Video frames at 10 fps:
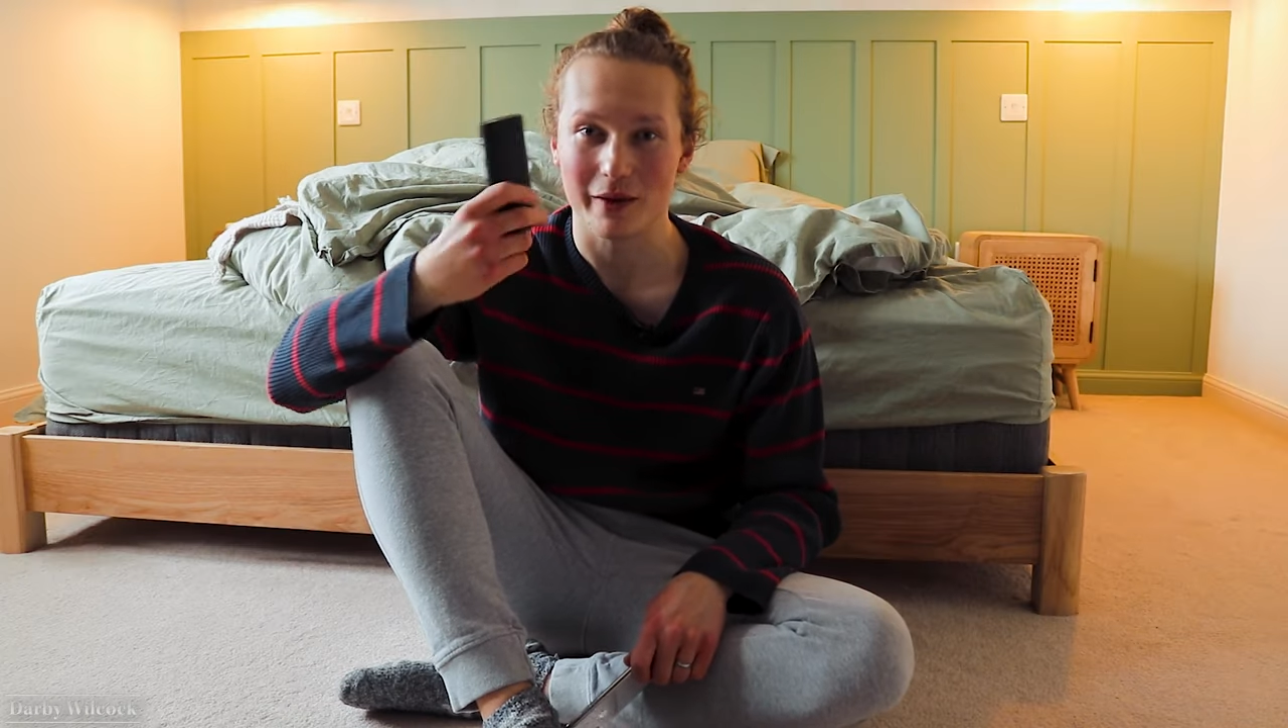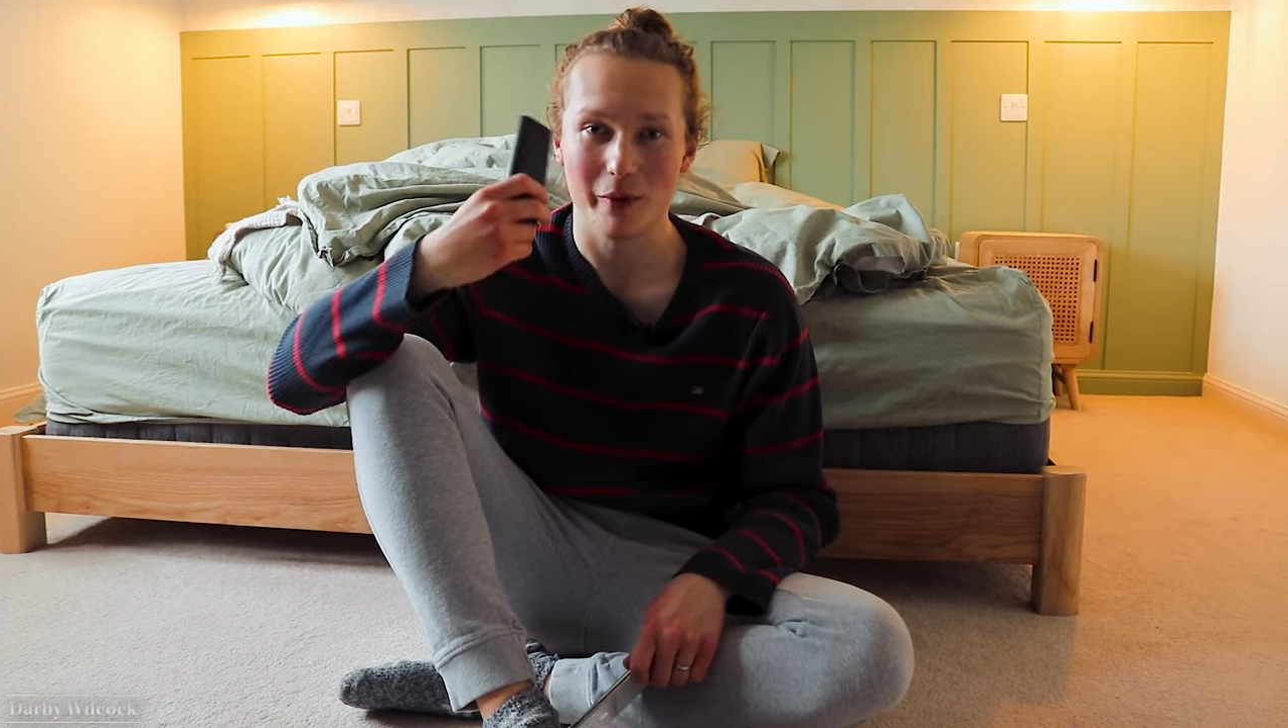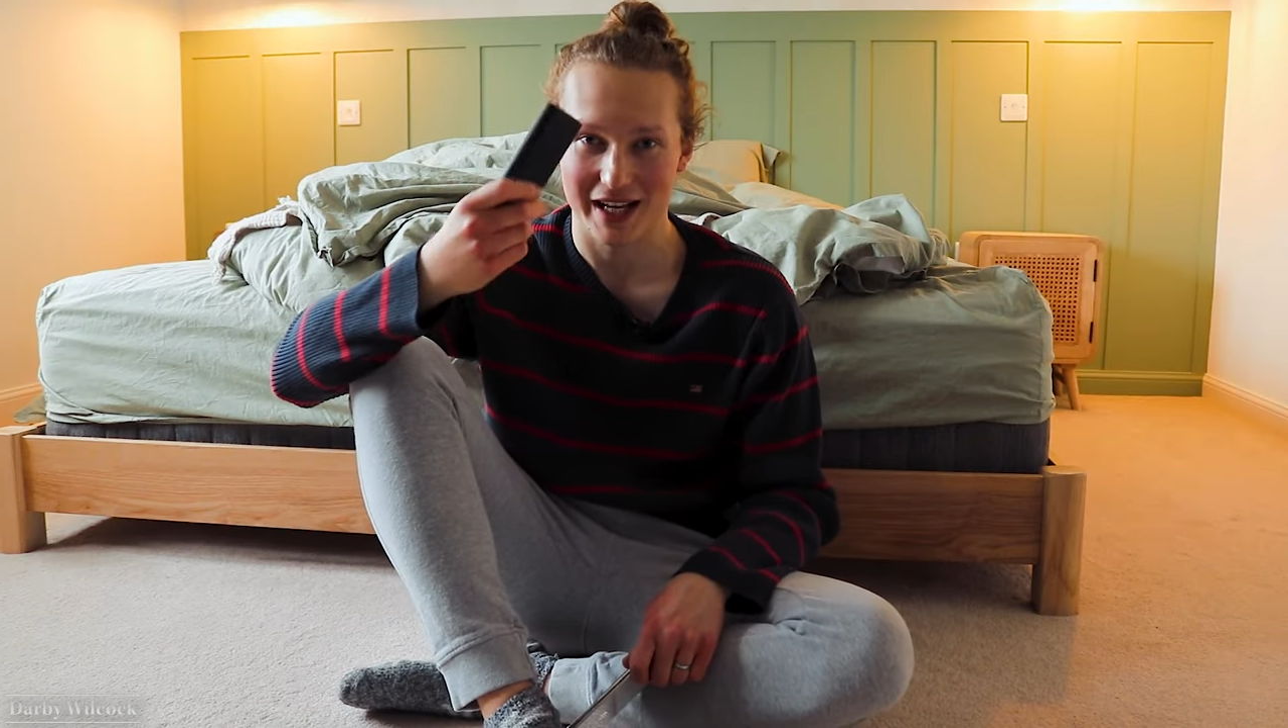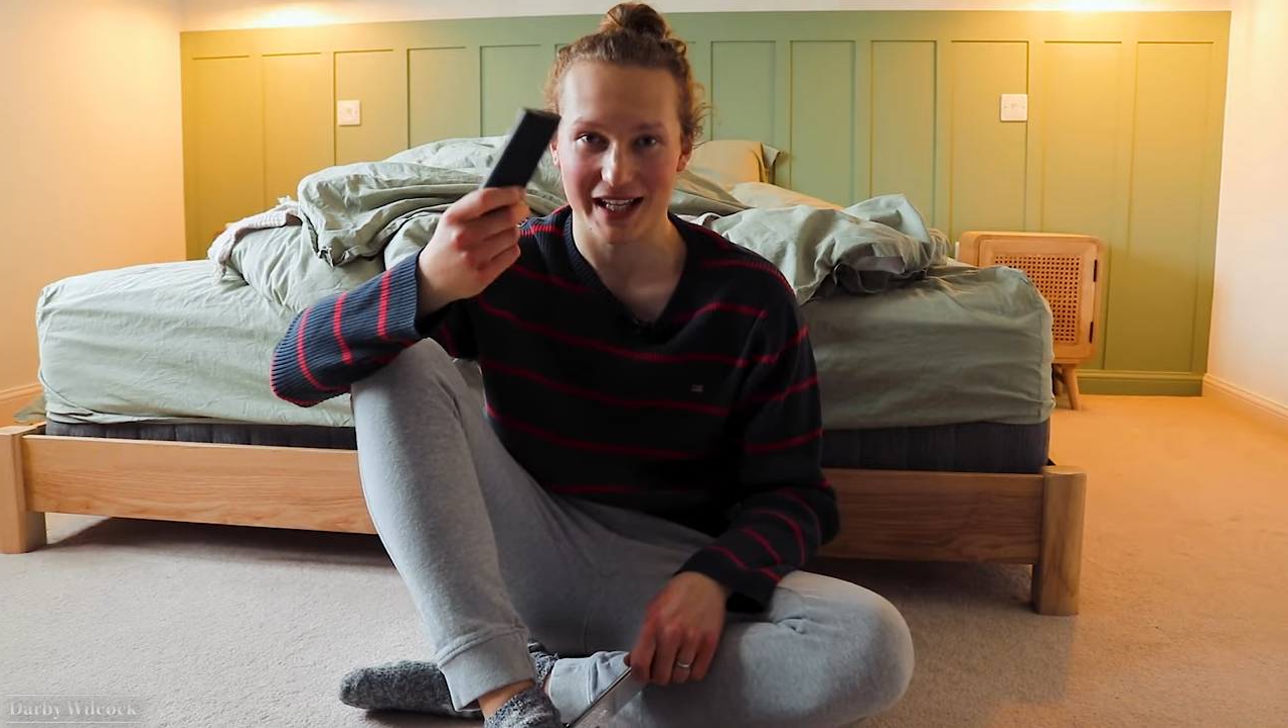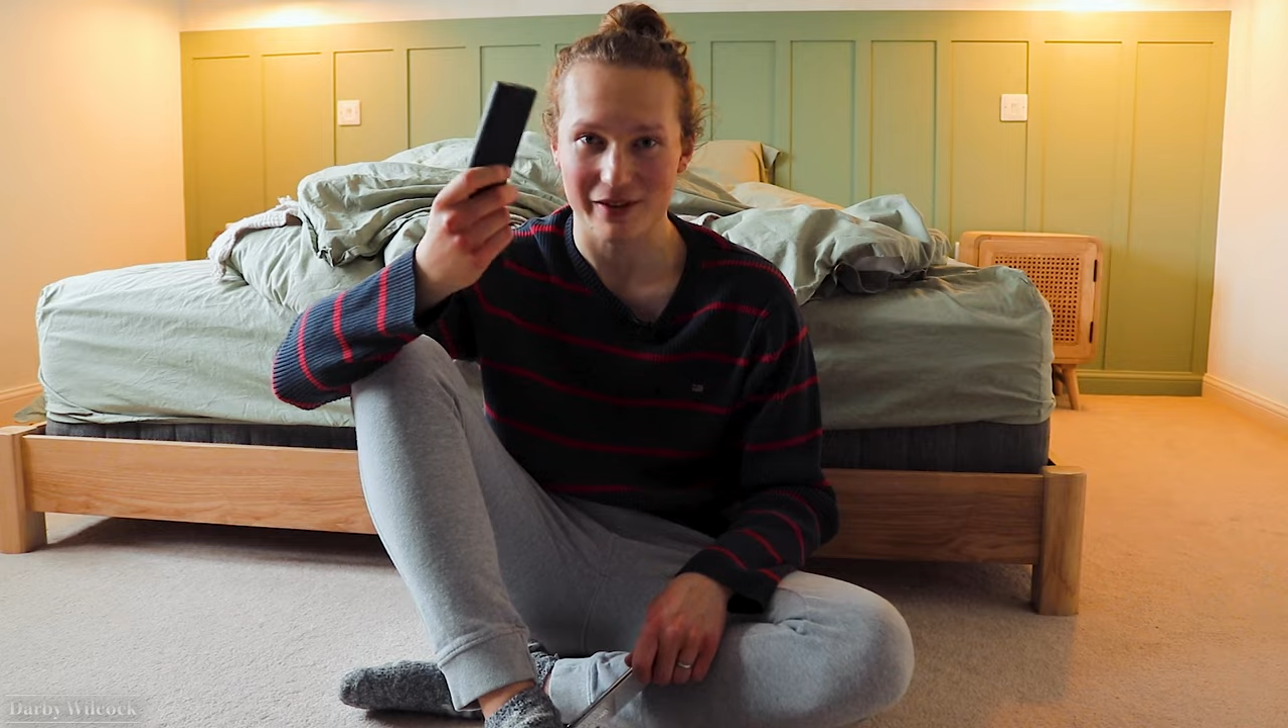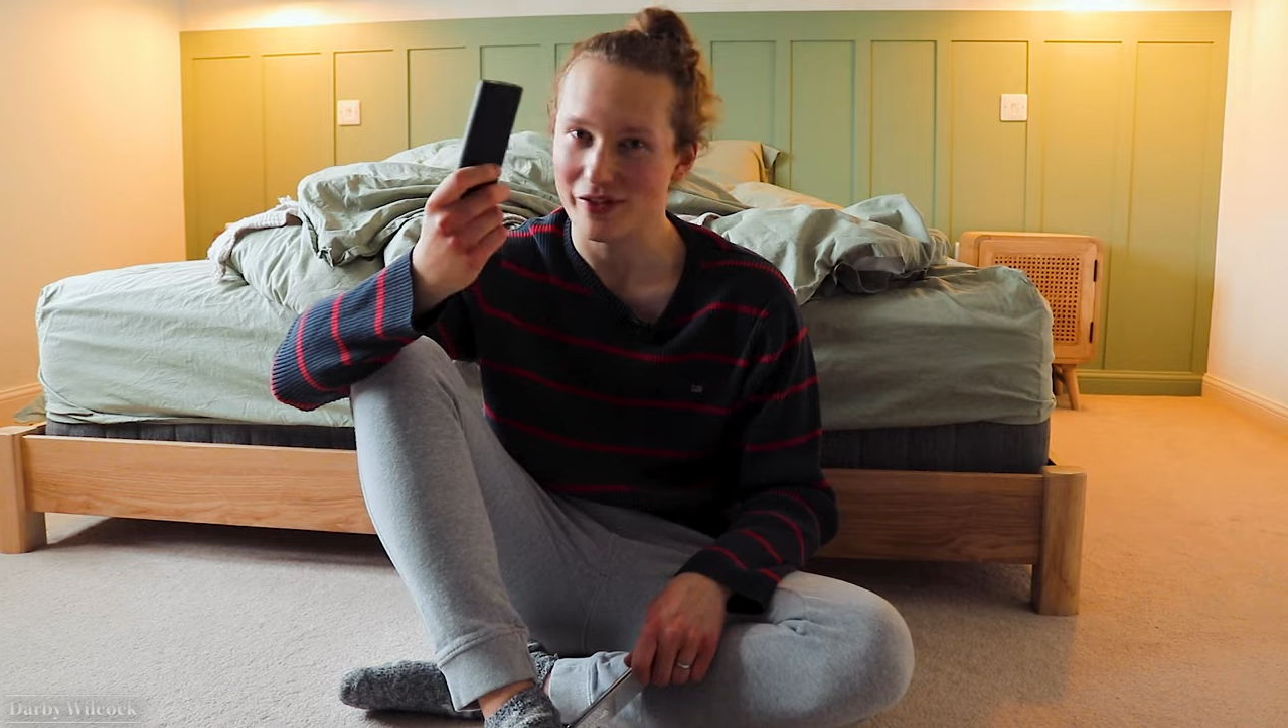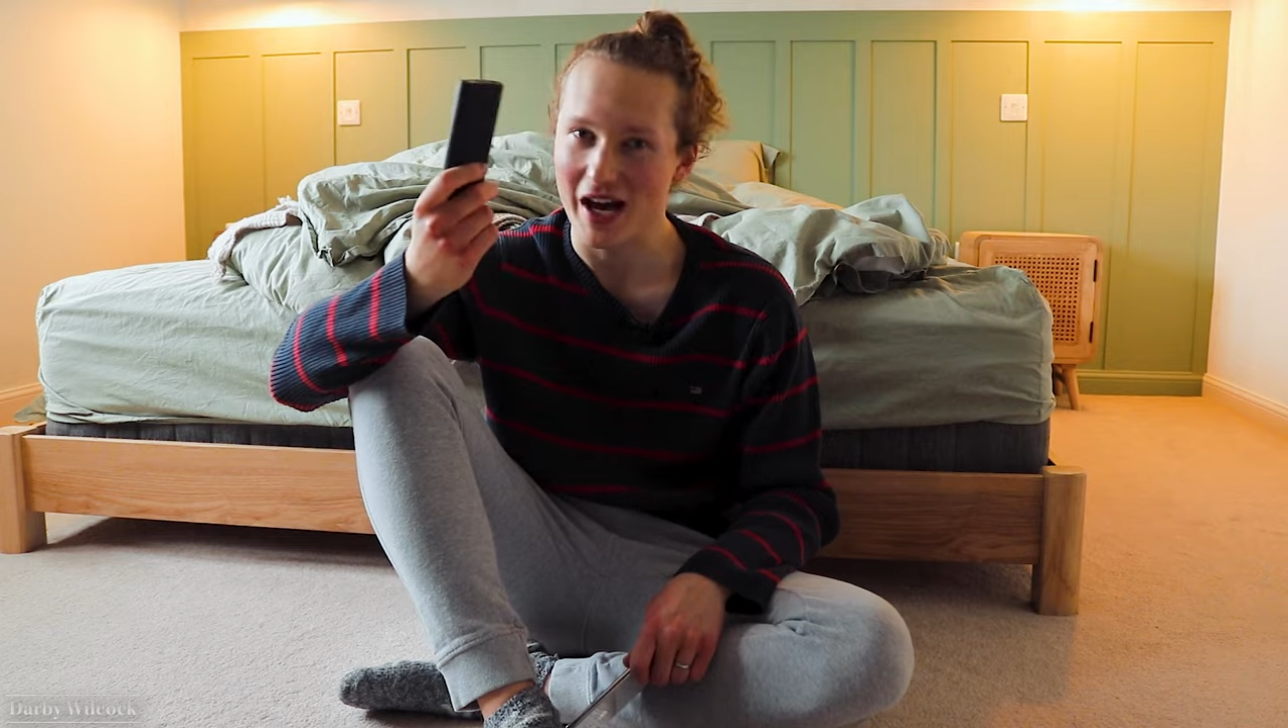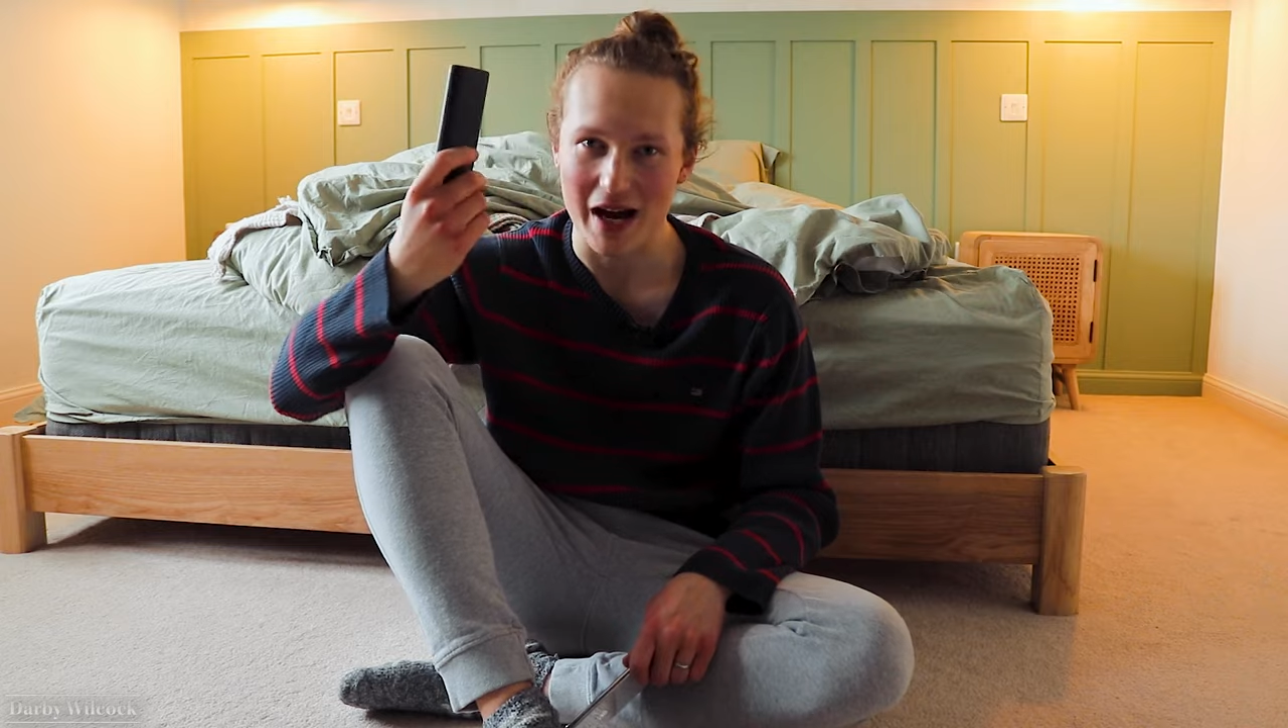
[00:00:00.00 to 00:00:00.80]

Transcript: when I leave the